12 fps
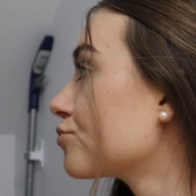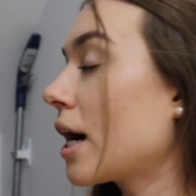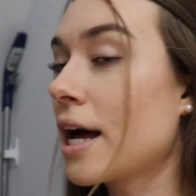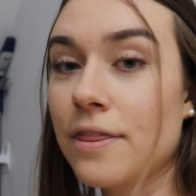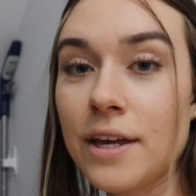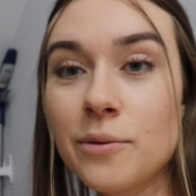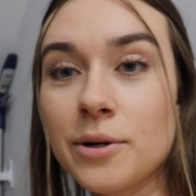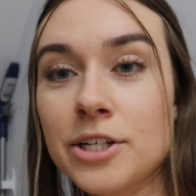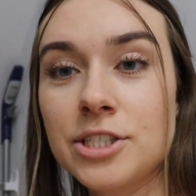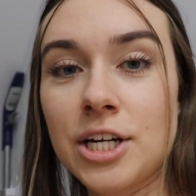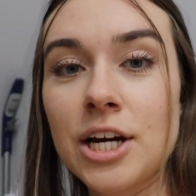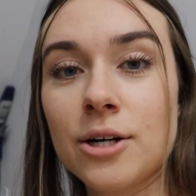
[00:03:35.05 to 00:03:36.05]
I think we're
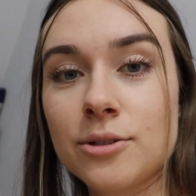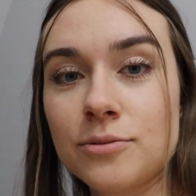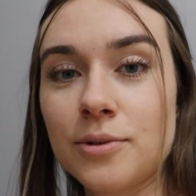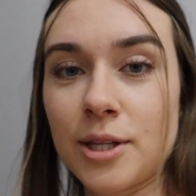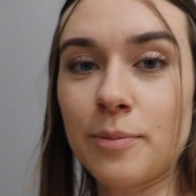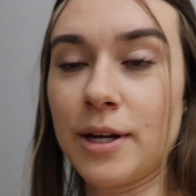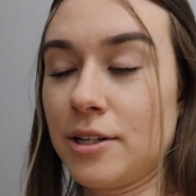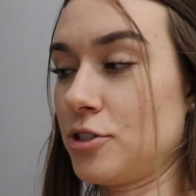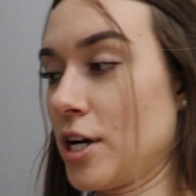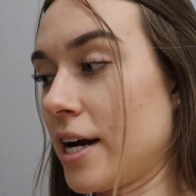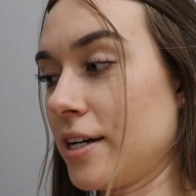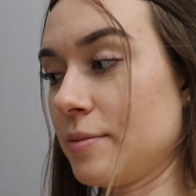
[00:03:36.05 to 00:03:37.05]
good to go with the
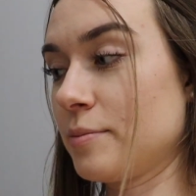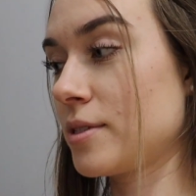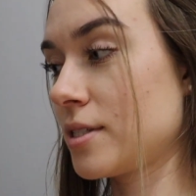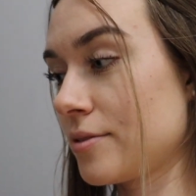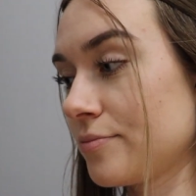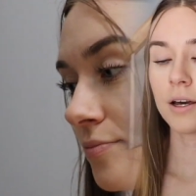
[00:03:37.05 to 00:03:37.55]
pantry items.